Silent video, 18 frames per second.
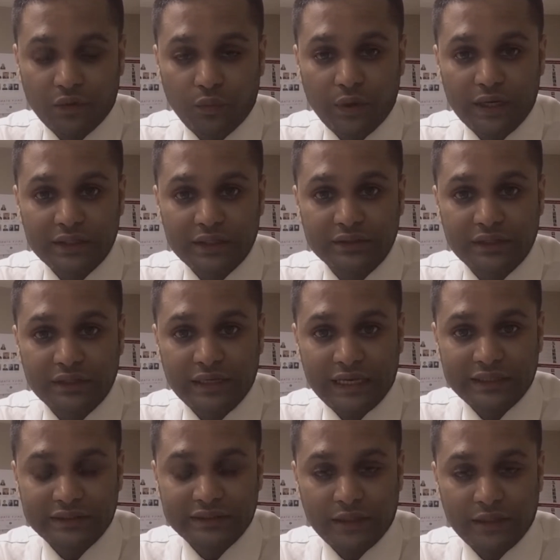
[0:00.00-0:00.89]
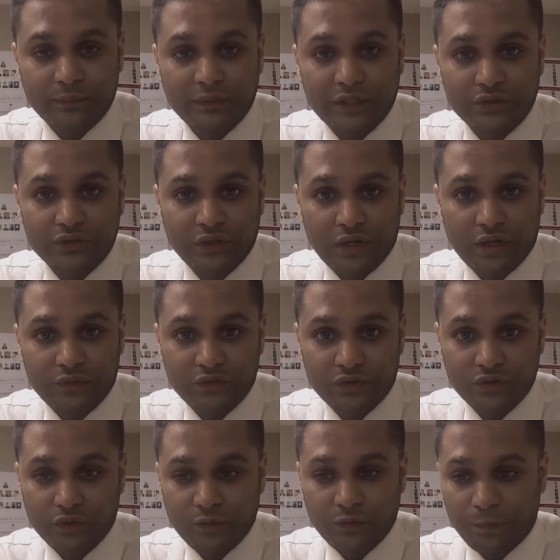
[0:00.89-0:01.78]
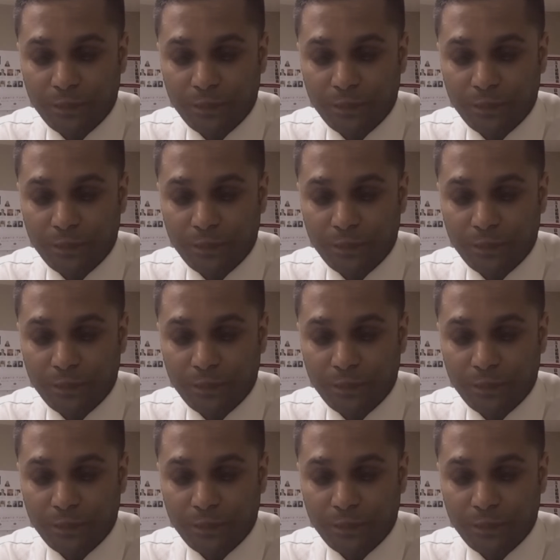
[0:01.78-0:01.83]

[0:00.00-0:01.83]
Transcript: what is the next step that you have to do?